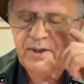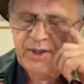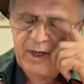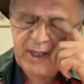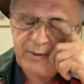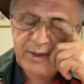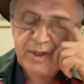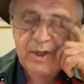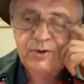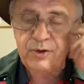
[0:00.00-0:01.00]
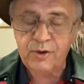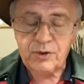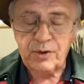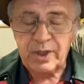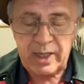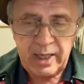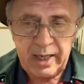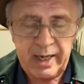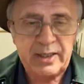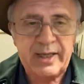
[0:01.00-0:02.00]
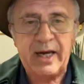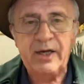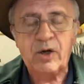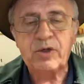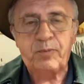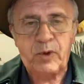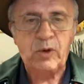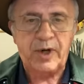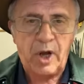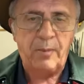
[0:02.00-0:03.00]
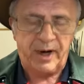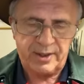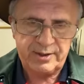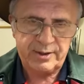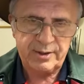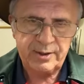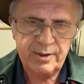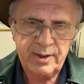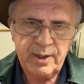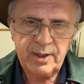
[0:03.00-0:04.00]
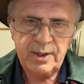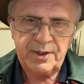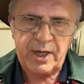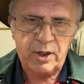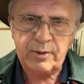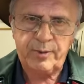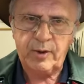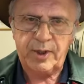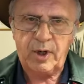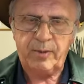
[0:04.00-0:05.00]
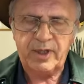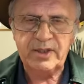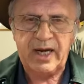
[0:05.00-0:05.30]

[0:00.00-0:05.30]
So in other words, not it, they're not pure nomads. They're not pure nomads.